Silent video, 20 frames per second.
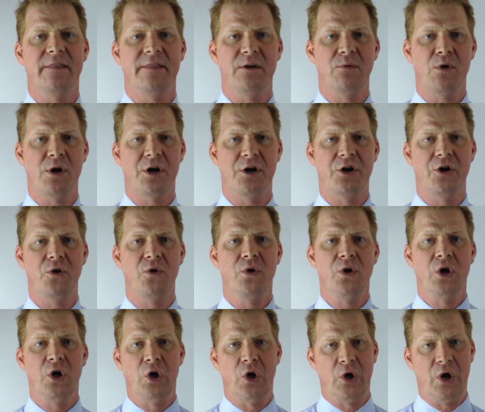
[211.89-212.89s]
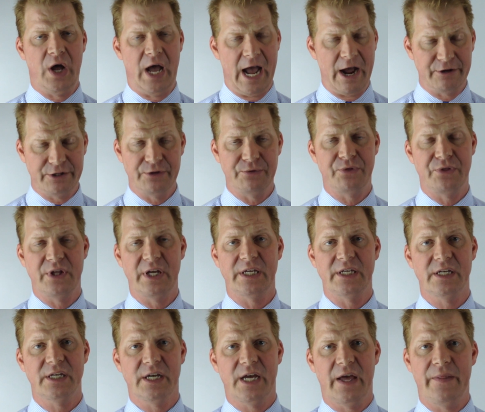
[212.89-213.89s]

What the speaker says: They want to know how do you think,